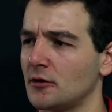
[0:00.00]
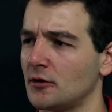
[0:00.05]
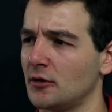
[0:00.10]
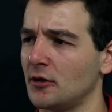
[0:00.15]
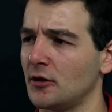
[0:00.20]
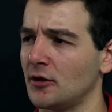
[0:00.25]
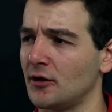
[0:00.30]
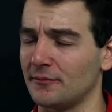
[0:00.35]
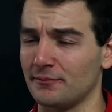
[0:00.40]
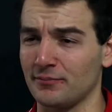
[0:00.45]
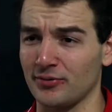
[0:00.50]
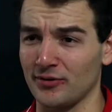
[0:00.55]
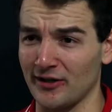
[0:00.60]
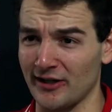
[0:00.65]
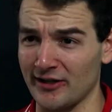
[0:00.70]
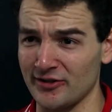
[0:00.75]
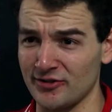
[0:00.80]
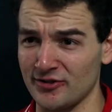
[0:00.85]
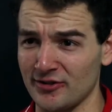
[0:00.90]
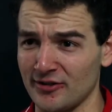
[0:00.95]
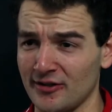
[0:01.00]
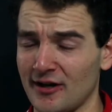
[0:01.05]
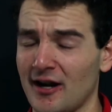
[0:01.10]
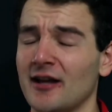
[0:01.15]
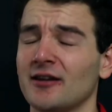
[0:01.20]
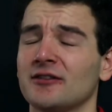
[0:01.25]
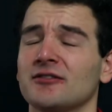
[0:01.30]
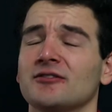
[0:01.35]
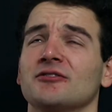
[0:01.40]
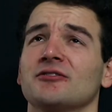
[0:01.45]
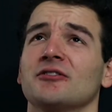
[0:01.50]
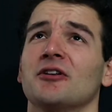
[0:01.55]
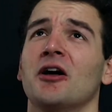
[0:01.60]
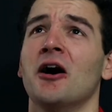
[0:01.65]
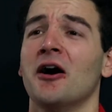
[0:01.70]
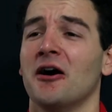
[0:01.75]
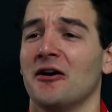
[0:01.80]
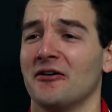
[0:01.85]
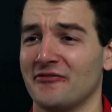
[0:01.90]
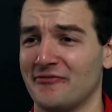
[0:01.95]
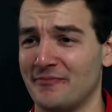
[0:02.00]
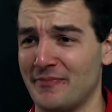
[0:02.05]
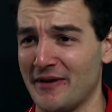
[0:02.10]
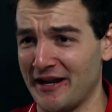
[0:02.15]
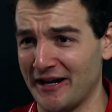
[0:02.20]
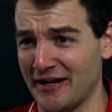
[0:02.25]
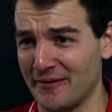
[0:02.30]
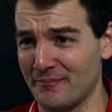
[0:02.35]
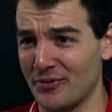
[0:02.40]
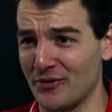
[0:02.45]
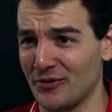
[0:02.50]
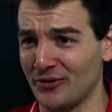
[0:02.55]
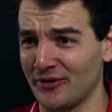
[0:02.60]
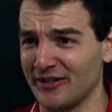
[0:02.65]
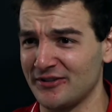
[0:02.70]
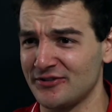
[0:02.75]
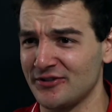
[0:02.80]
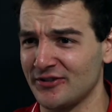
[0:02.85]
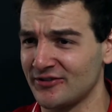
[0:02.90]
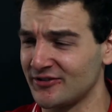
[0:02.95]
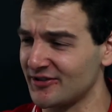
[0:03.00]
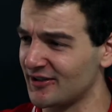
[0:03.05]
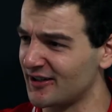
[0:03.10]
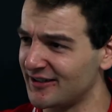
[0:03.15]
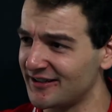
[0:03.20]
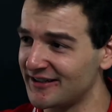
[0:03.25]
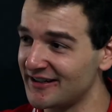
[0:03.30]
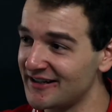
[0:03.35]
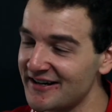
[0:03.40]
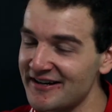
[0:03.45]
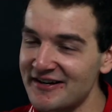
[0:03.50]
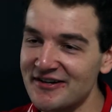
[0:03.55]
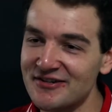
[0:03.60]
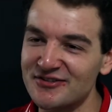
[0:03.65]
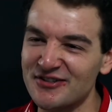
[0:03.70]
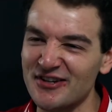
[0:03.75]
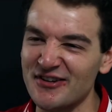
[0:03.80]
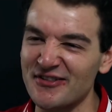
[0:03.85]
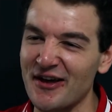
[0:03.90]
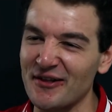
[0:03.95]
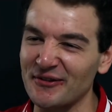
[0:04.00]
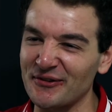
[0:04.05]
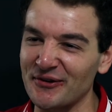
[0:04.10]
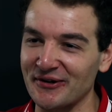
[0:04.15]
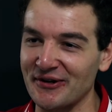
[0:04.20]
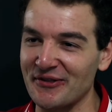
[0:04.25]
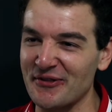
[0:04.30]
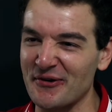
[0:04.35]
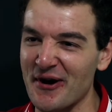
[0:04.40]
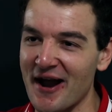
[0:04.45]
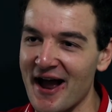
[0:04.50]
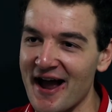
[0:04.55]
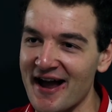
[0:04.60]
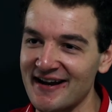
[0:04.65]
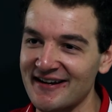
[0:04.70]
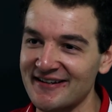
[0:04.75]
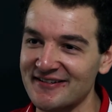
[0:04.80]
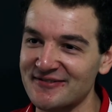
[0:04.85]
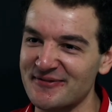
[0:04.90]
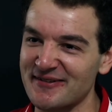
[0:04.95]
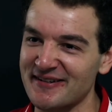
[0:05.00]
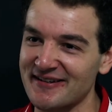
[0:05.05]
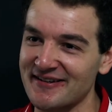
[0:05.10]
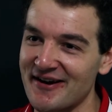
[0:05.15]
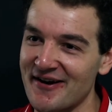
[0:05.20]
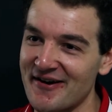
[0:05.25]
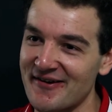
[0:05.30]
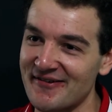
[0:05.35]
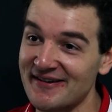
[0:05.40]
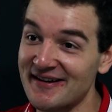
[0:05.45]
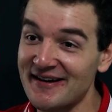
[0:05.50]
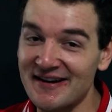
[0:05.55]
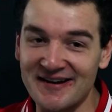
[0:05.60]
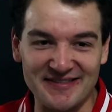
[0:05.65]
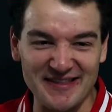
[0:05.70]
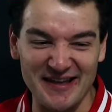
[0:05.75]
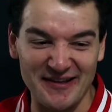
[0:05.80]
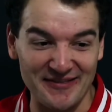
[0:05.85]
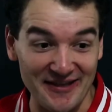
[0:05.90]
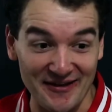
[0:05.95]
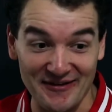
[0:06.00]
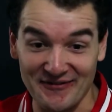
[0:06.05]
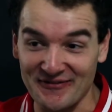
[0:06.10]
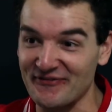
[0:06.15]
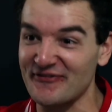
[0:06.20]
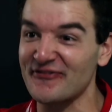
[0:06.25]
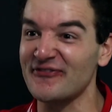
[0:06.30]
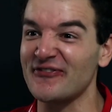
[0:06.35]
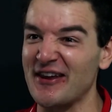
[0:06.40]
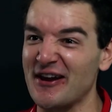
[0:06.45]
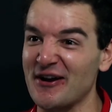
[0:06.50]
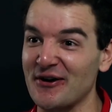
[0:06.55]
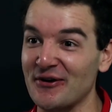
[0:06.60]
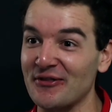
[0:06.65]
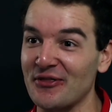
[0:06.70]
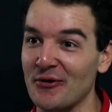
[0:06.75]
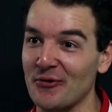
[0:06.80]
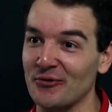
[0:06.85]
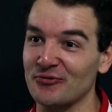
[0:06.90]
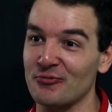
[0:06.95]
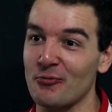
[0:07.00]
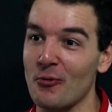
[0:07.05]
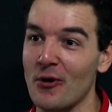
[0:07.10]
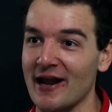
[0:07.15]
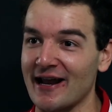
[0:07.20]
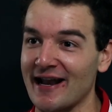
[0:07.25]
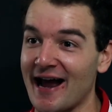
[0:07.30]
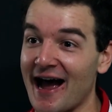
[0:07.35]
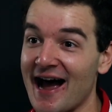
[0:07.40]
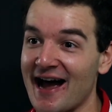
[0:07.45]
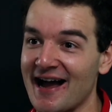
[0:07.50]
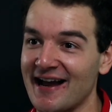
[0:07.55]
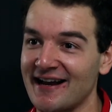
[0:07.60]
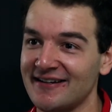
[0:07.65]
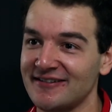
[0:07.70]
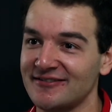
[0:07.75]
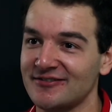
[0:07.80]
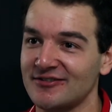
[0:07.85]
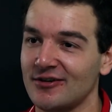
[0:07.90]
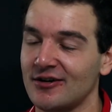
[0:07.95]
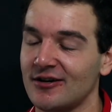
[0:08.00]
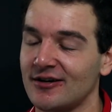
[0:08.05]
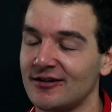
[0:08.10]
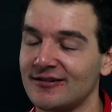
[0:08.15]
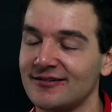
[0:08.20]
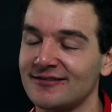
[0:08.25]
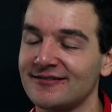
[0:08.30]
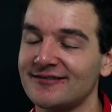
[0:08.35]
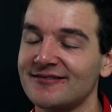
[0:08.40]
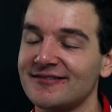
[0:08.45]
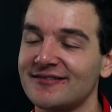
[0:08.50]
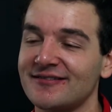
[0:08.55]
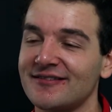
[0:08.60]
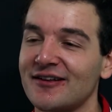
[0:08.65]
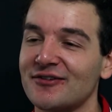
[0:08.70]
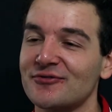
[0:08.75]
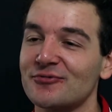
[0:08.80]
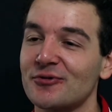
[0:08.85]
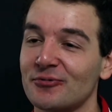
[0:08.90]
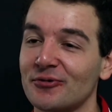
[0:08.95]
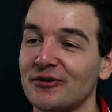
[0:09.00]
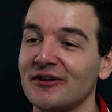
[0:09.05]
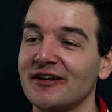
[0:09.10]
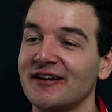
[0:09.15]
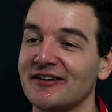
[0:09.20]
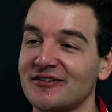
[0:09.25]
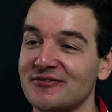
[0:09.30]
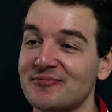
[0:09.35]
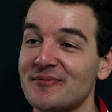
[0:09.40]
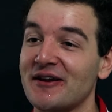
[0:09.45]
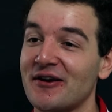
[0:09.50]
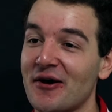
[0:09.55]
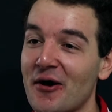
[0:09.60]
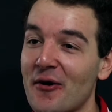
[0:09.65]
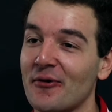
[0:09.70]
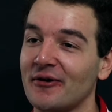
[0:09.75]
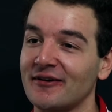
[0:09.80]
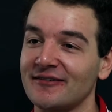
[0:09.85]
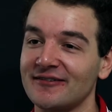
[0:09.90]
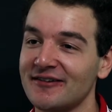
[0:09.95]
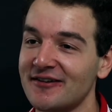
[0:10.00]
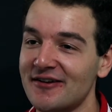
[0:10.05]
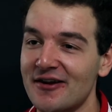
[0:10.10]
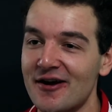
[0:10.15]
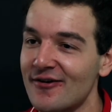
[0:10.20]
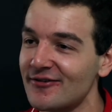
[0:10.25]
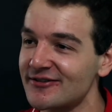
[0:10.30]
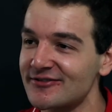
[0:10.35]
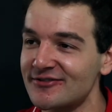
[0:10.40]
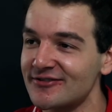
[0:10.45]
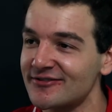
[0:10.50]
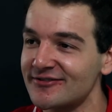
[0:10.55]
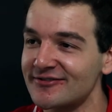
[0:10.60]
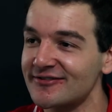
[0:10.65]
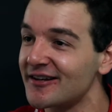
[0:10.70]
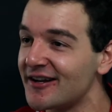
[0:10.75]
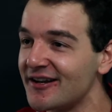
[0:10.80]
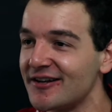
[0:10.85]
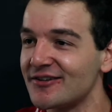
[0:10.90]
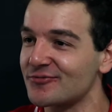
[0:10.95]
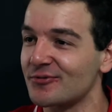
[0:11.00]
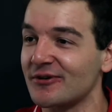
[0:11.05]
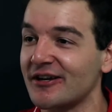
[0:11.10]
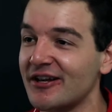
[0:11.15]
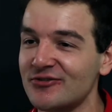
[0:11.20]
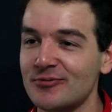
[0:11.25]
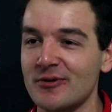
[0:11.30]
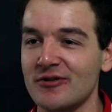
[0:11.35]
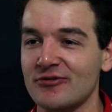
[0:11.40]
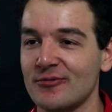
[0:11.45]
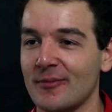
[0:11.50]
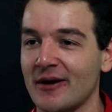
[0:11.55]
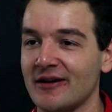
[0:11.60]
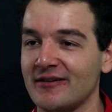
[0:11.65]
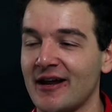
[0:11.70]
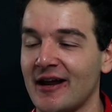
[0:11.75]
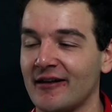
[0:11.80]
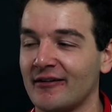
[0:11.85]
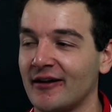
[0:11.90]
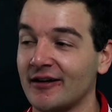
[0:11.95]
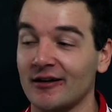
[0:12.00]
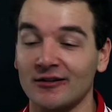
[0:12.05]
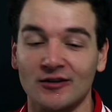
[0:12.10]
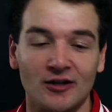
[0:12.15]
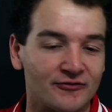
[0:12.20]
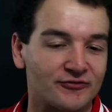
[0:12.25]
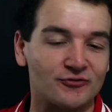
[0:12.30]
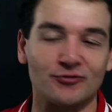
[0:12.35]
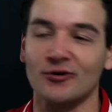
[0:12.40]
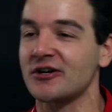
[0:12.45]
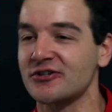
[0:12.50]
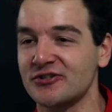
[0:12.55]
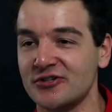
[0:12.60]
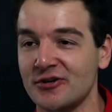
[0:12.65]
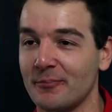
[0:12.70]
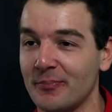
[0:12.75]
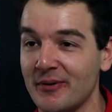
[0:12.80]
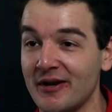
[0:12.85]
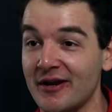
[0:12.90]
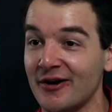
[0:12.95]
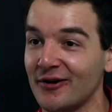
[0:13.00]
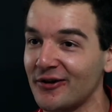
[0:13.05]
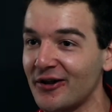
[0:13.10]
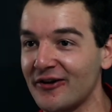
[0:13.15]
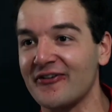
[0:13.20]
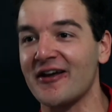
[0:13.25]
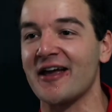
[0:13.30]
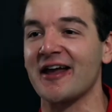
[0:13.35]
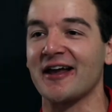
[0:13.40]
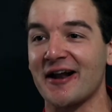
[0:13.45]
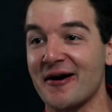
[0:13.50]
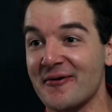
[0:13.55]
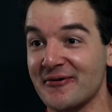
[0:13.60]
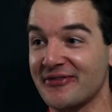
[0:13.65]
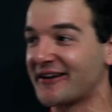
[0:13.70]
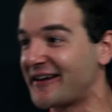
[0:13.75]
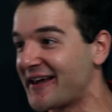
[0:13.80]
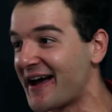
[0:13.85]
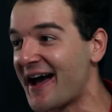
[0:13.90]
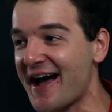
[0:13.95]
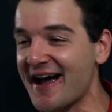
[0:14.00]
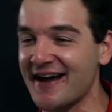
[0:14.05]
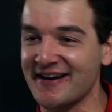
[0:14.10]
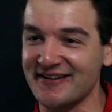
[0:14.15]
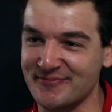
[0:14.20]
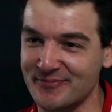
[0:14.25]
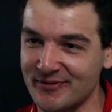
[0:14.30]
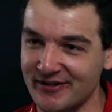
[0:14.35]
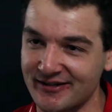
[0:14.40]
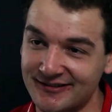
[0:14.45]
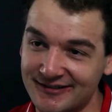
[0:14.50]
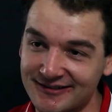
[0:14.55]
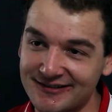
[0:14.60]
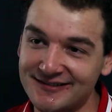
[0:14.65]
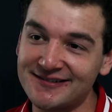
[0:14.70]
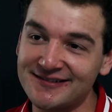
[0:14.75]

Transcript: Oh, pleasure? I love being a bully. Just seeing that look in their eyes when, the fear, those white eyes. Oh, that's what really gets me going. It's what gets me through my day. Like, I love crushing a beer, love hanging out with the guys, but